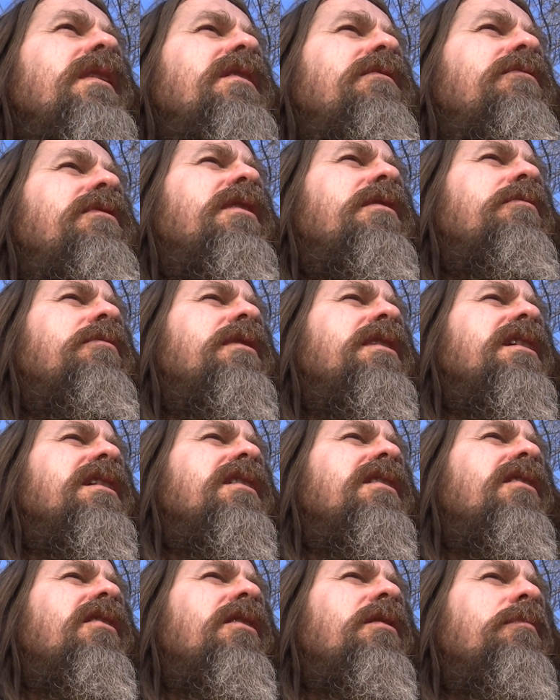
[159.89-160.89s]
what, what do you
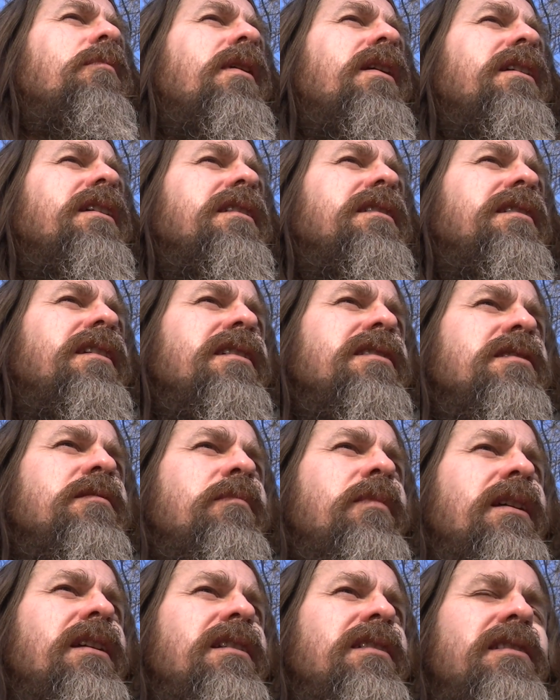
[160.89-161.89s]
call it, market test,
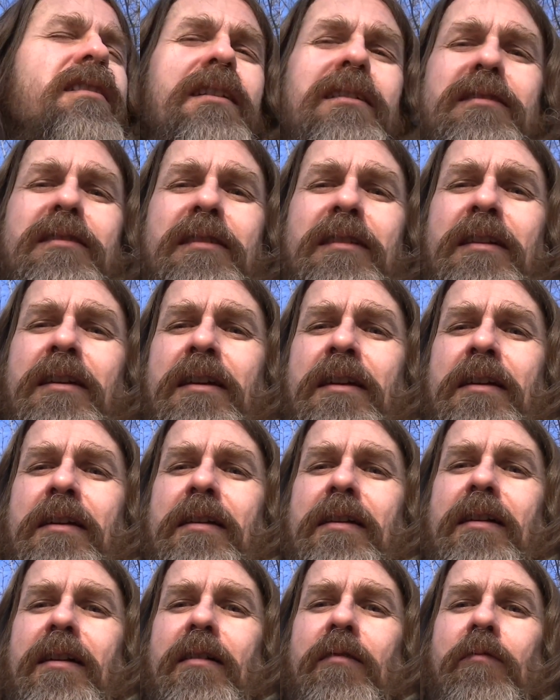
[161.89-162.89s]
beta test?
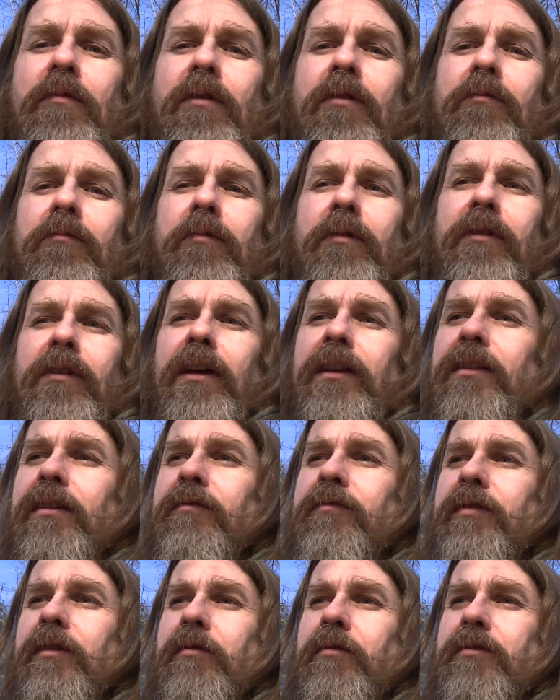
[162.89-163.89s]
Uh, we'll, we'll get the
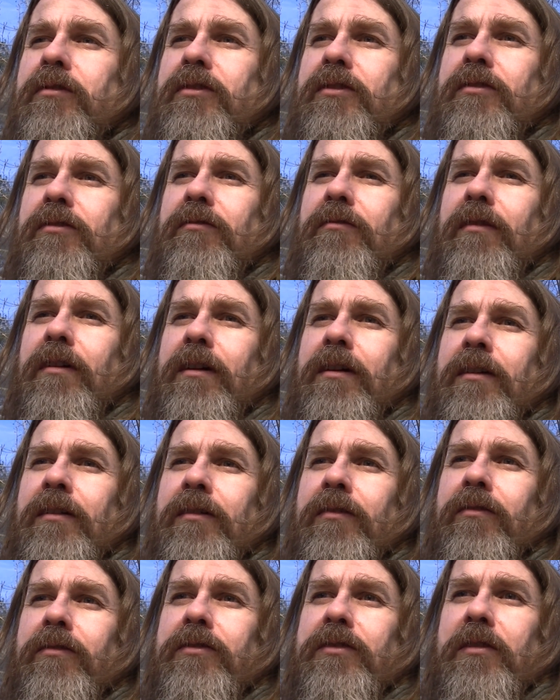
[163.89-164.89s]
viewers to, uh,
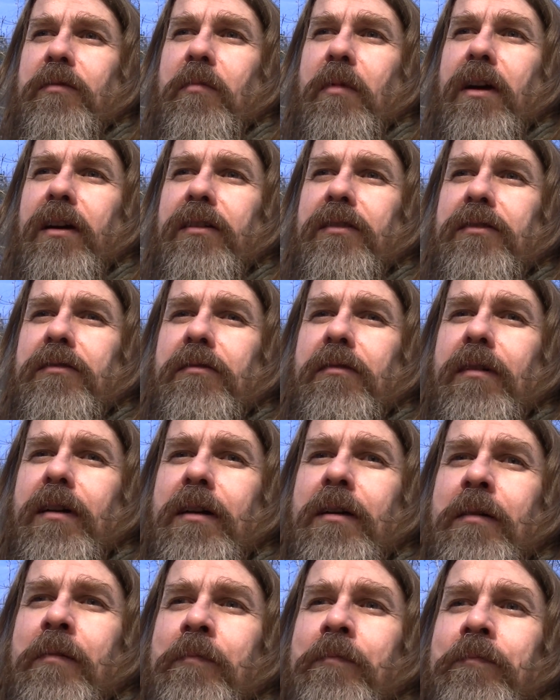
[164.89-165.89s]
yours and mine, to
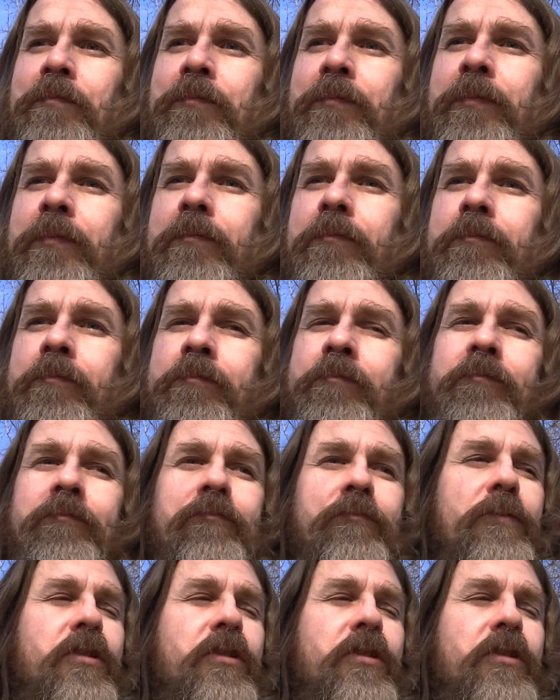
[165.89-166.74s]
uh,